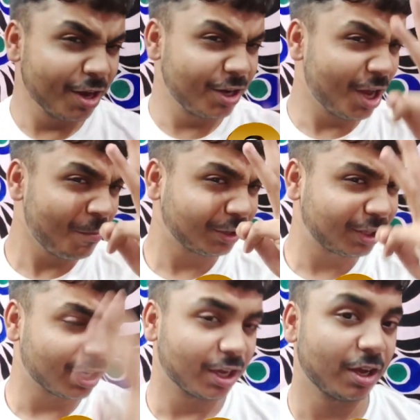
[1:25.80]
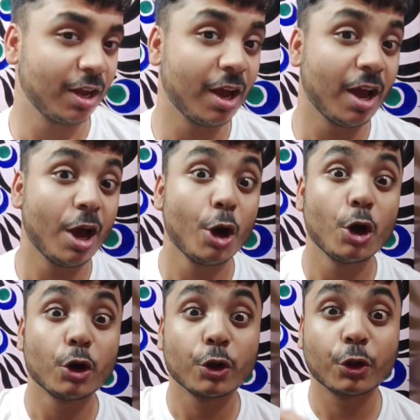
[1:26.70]
Number 3,
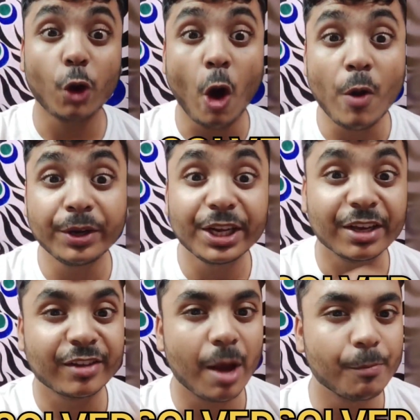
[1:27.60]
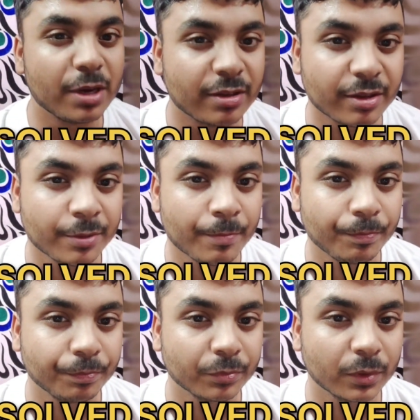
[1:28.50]
solved examples.
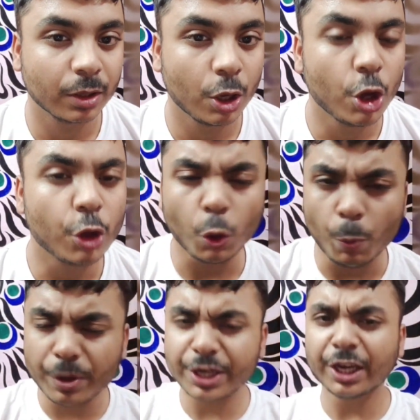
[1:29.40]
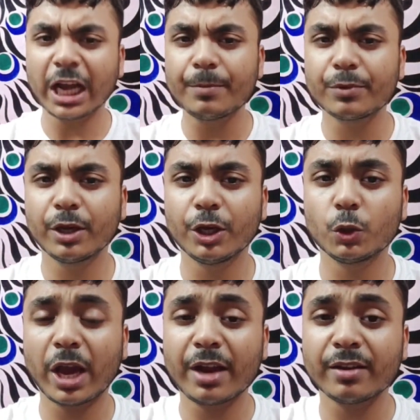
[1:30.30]
So many times
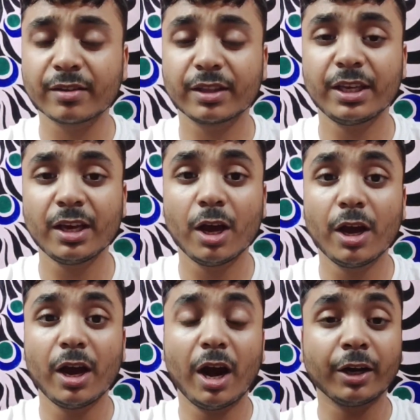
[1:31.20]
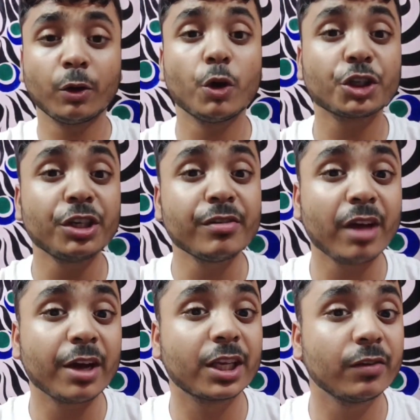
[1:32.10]
you can see questions
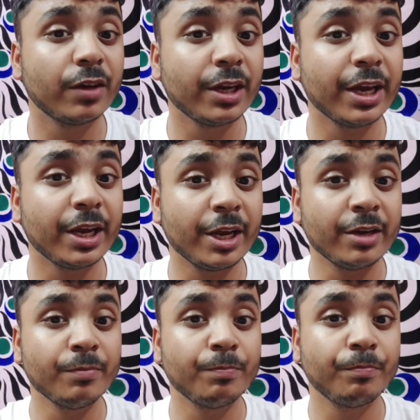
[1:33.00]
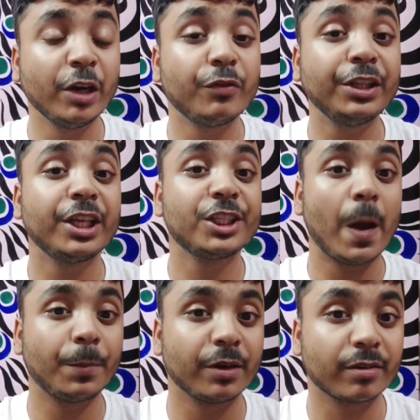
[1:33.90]
are given in between the
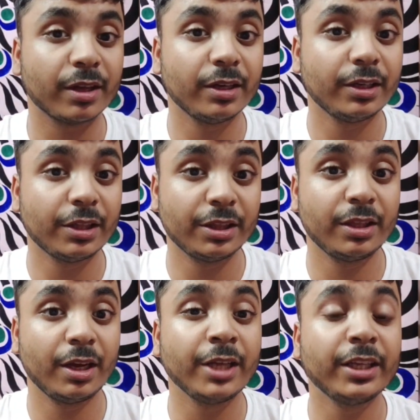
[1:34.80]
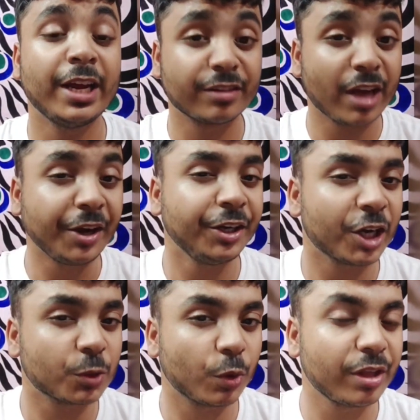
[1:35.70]
chapters in the NCERT
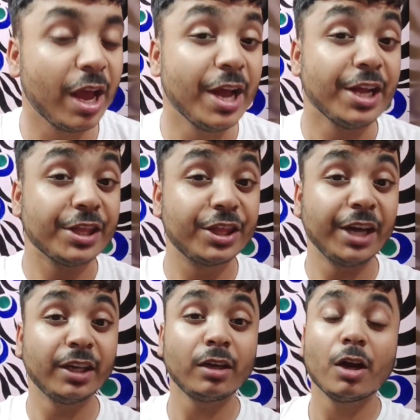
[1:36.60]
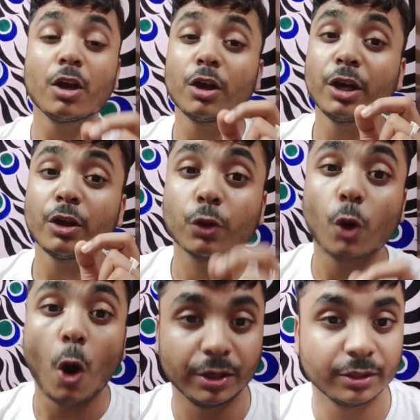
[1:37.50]
textbooks that are
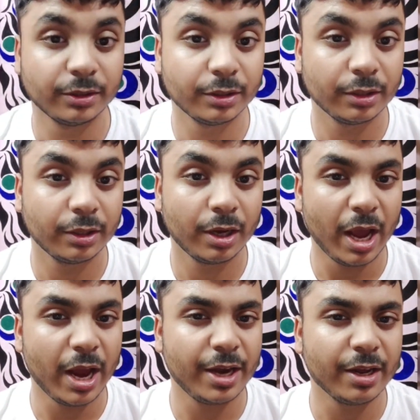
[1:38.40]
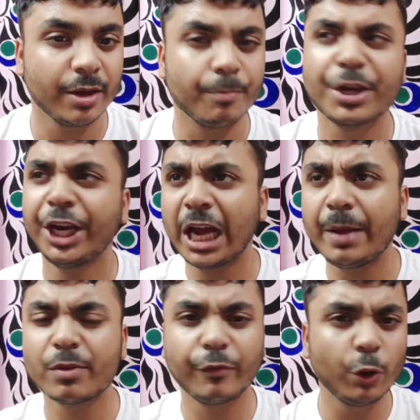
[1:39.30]
solved, and many
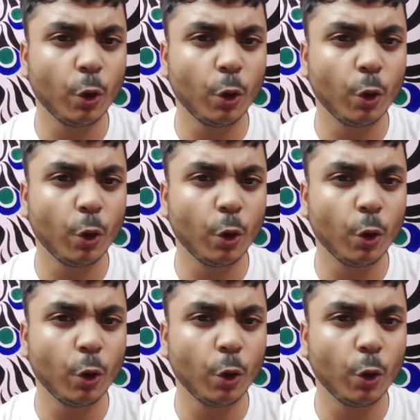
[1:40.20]
times we